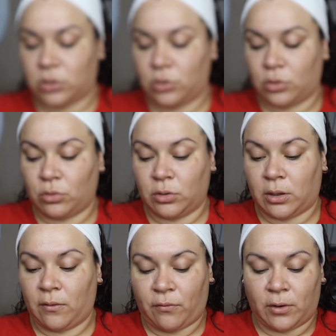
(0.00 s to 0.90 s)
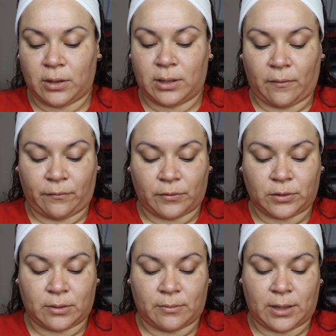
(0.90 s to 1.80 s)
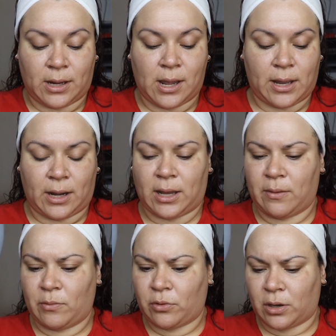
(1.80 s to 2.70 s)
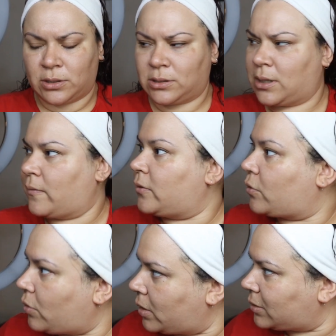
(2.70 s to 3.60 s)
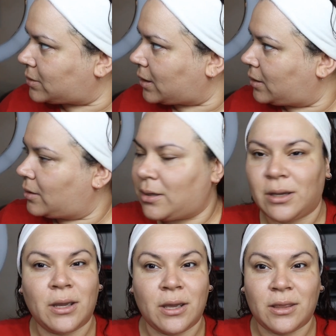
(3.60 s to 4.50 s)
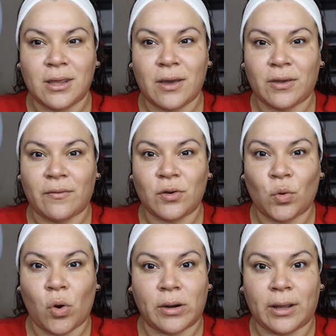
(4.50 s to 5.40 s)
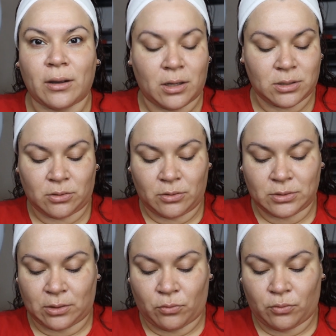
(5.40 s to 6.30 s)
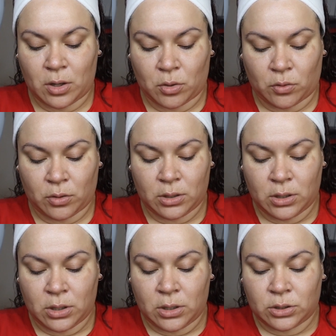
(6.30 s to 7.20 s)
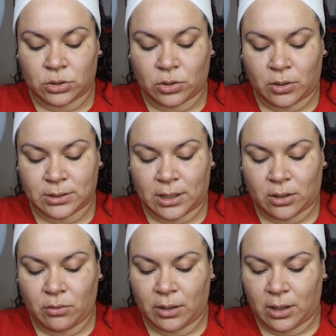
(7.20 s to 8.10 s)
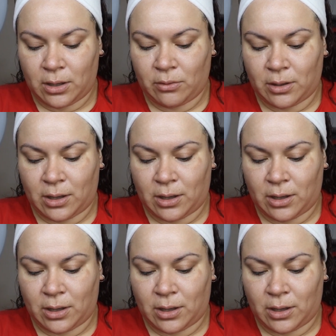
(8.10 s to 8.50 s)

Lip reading: you know, looking for a gift for somebody, and I came across Kevyn Aucoin. I was like, they have Kevyn Aucoin at Costco? I was like, whoa. So I was like, okay,